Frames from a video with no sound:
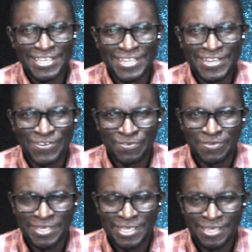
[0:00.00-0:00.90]
You
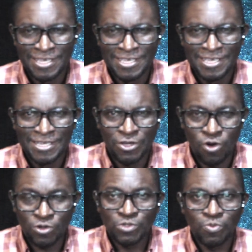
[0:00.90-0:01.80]
know,
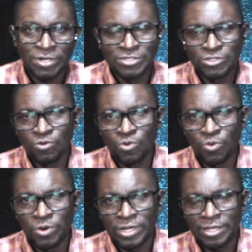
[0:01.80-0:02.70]
God's word is so
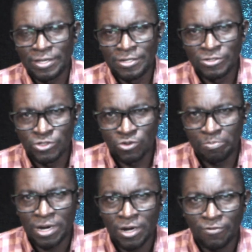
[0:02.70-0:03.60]
quick, it is so
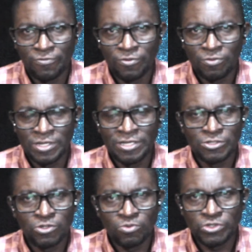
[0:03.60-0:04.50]
powerful, it
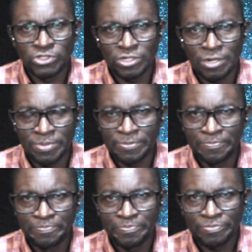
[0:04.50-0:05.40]
is so sharp,
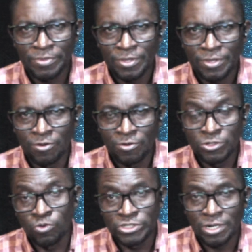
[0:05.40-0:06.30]
or
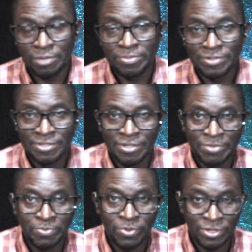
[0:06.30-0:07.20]
so sharp,
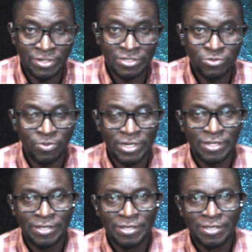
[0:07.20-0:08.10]
let me put it this
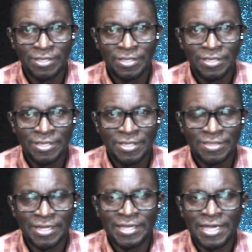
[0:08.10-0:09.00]
way,
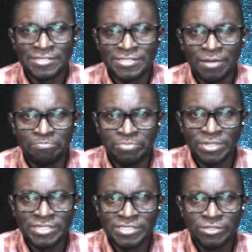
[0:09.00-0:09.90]
that it has the
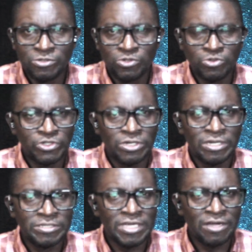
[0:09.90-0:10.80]
ability to
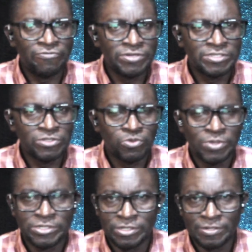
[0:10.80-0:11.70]
change every
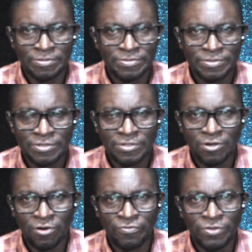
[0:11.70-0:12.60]
situation
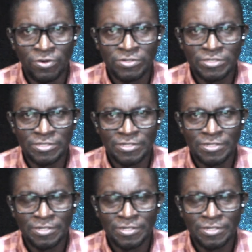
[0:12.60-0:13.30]
of yours.